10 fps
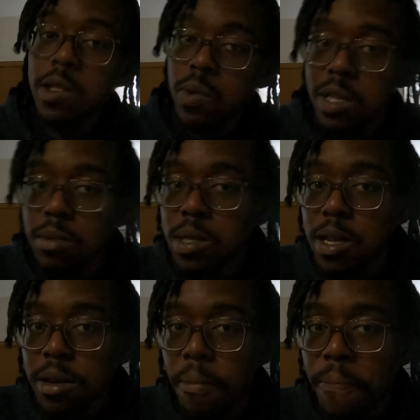3 times a
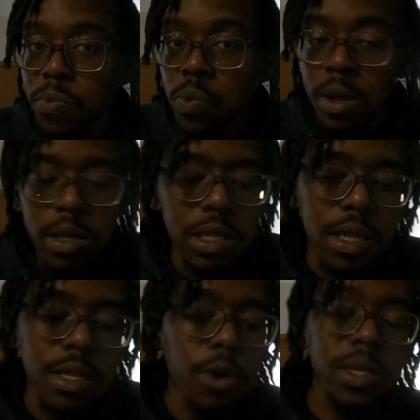day, just
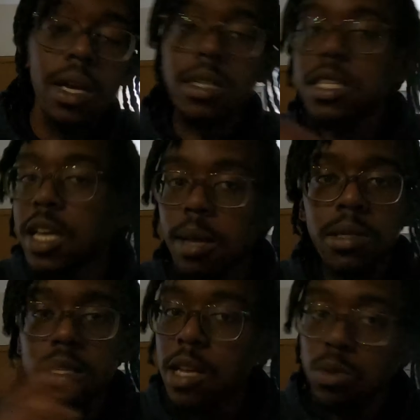because I always got DMs
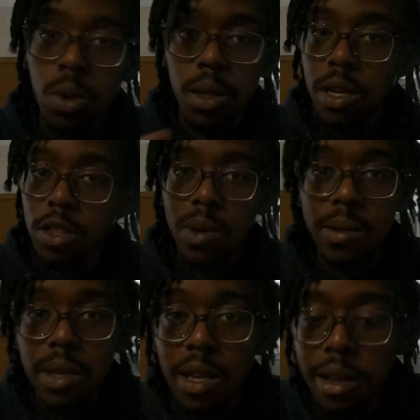and texts rolling in
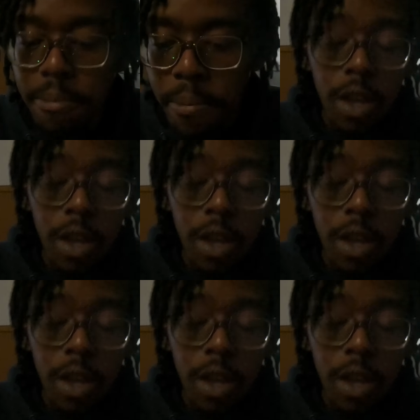throughout the day,